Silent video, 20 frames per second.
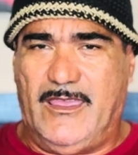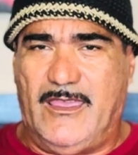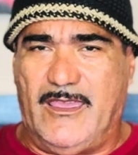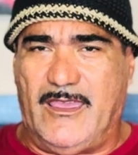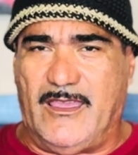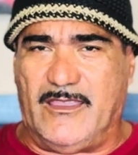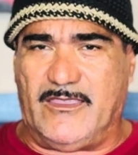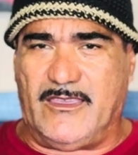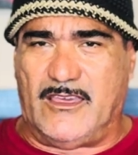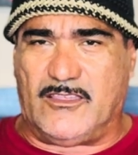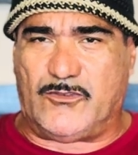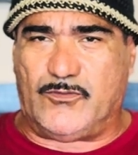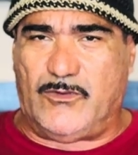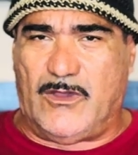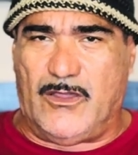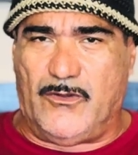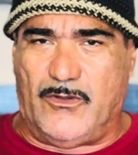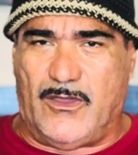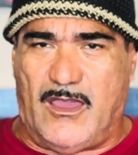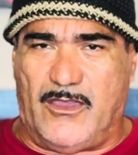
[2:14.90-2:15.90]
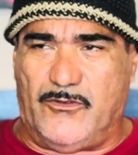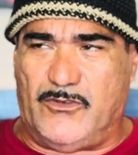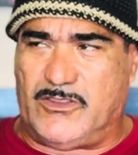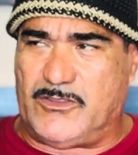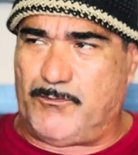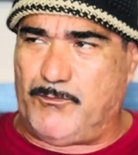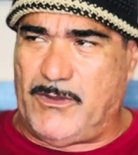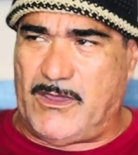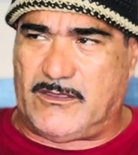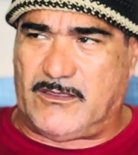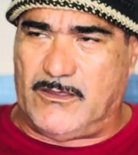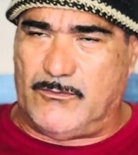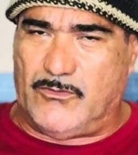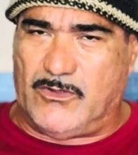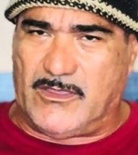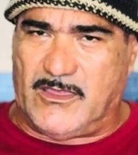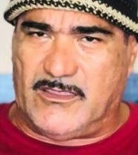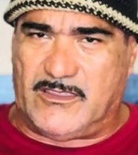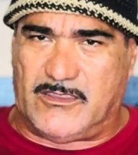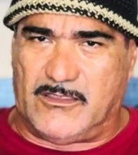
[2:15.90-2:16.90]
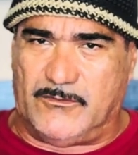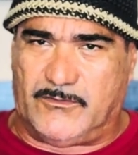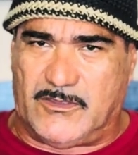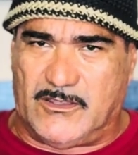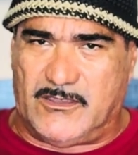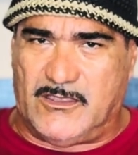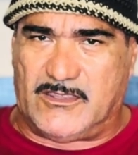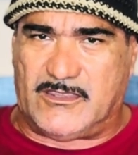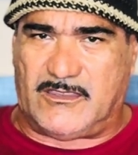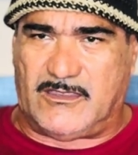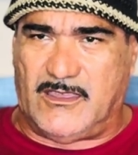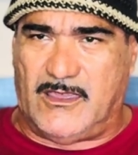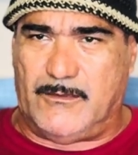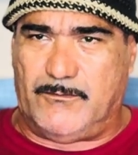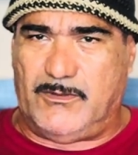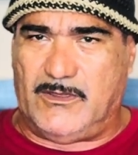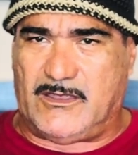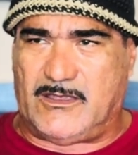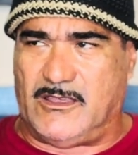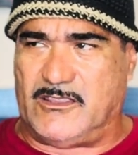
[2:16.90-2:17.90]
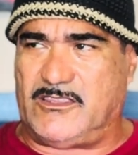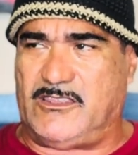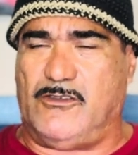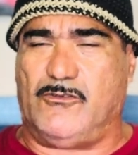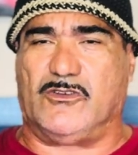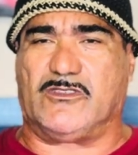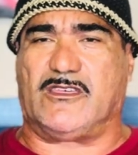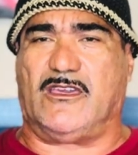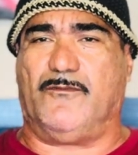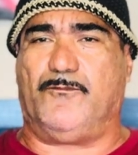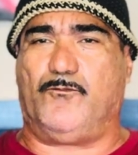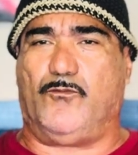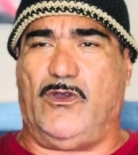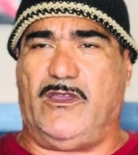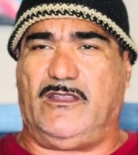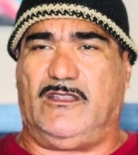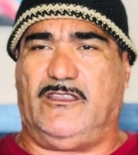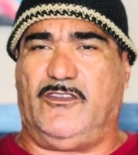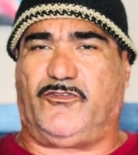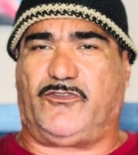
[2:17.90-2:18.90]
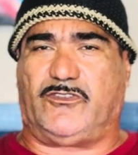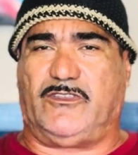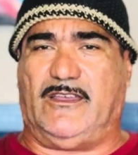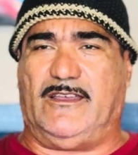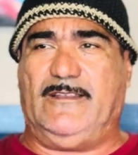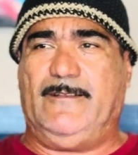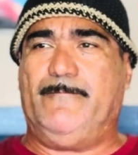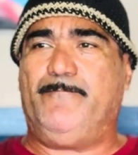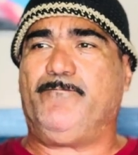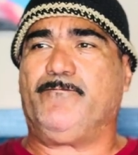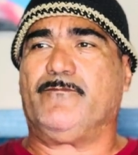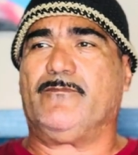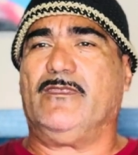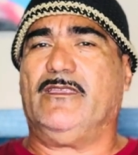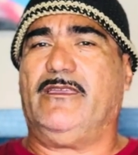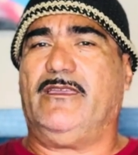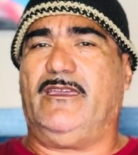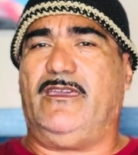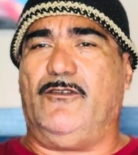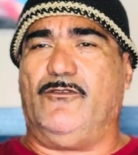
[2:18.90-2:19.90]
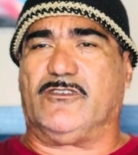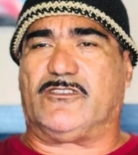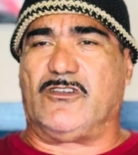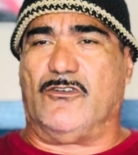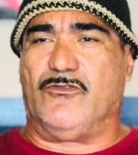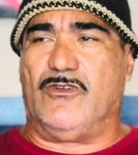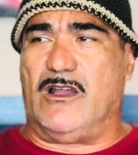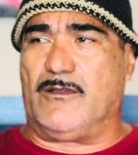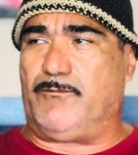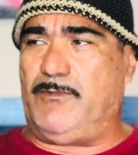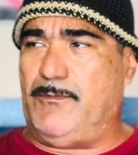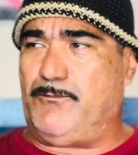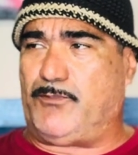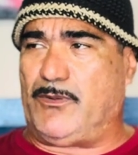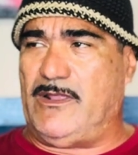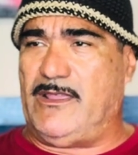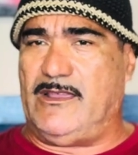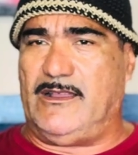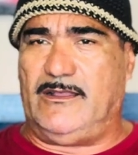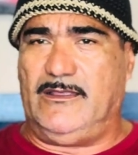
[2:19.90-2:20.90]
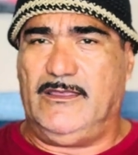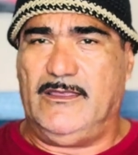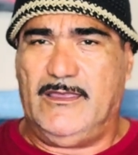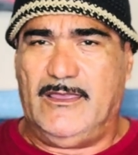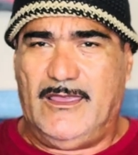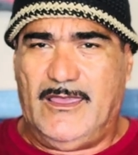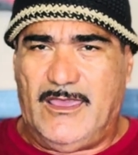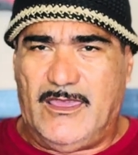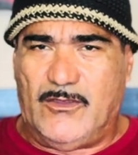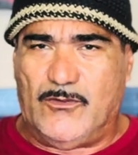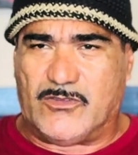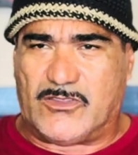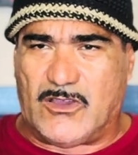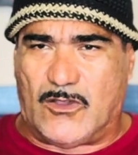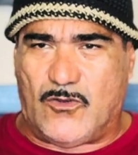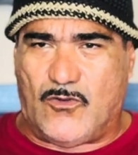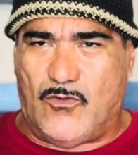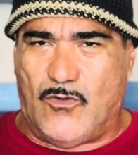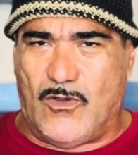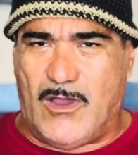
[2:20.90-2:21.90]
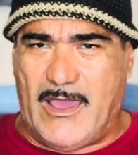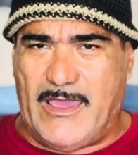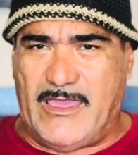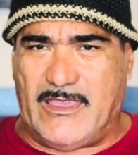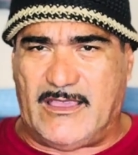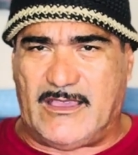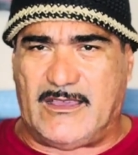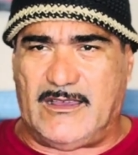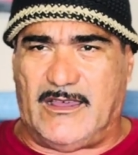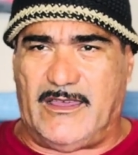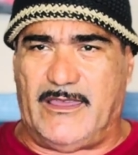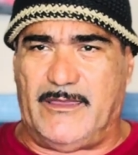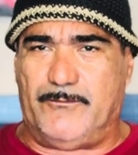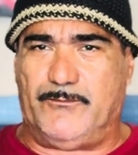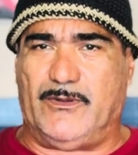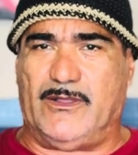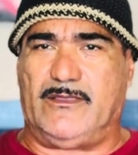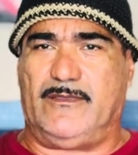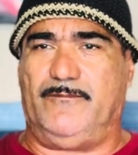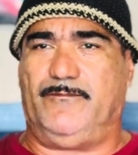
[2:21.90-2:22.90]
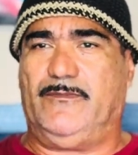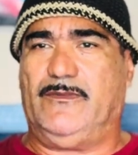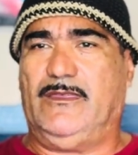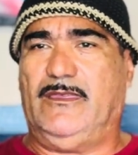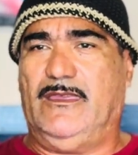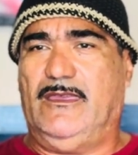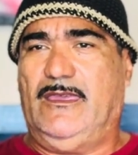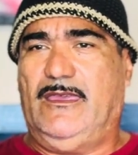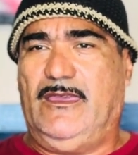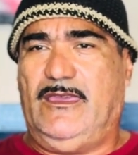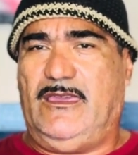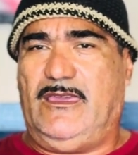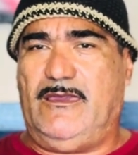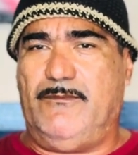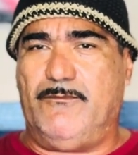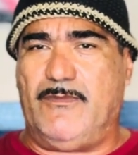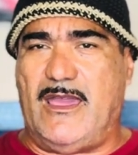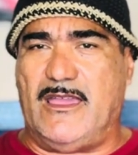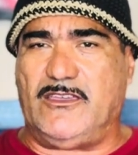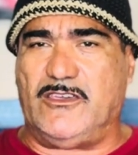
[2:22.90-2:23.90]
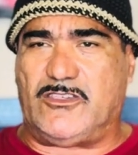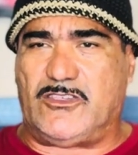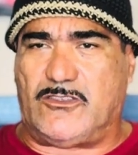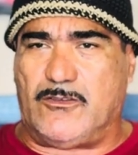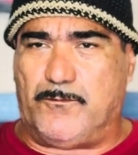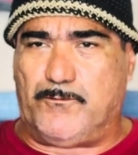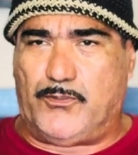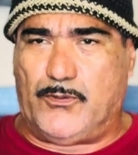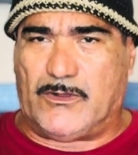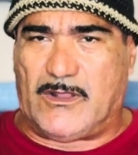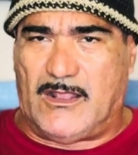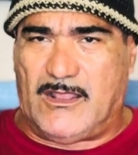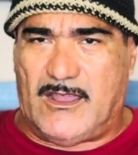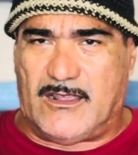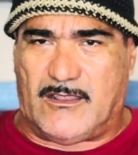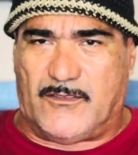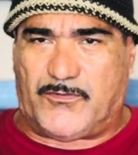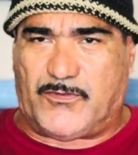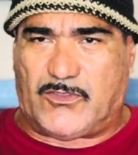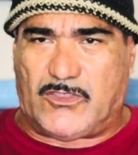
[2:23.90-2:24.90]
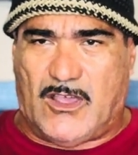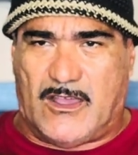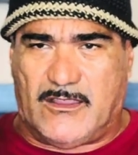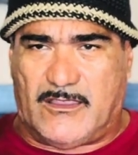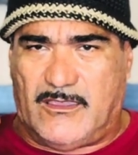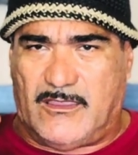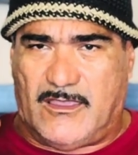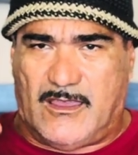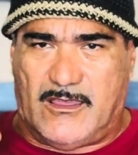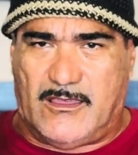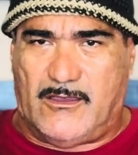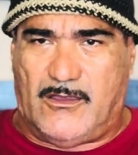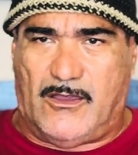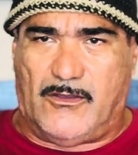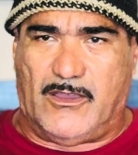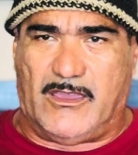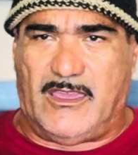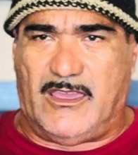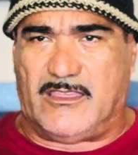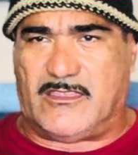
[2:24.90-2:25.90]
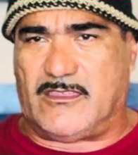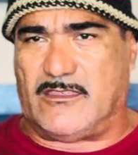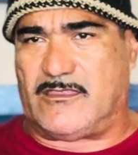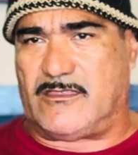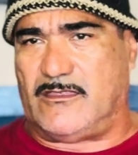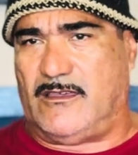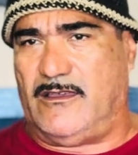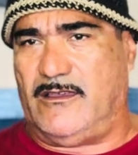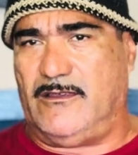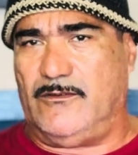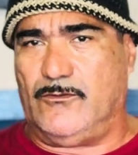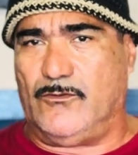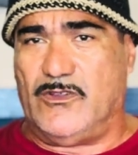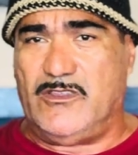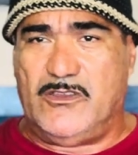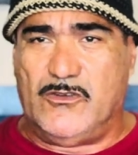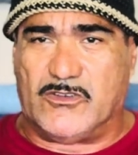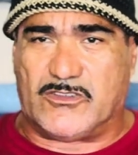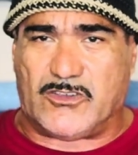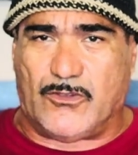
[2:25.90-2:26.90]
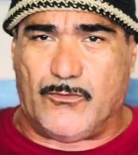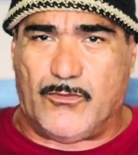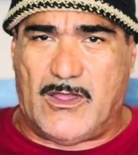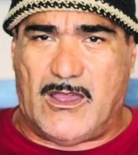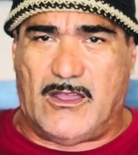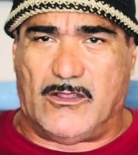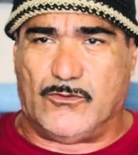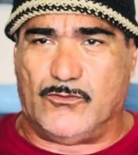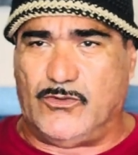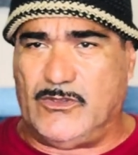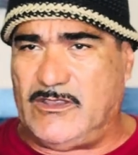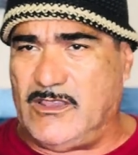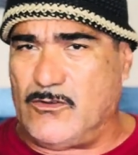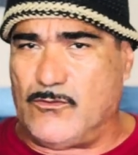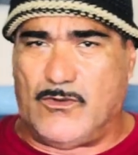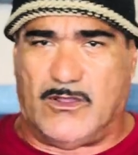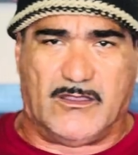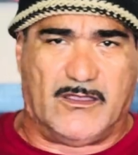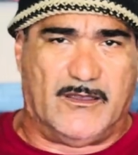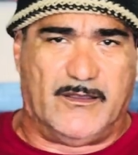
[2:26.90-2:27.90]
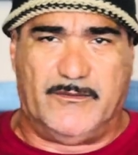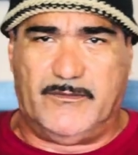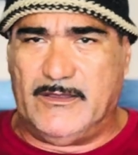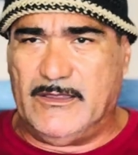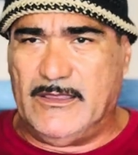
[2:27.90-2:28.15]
and that's why I respect him when I see him to this day, because he was a weightlifter, he was a rugby player, he was a quiet guy, but he managed to put a lot of thought in our heads as when he was around, we didn't want to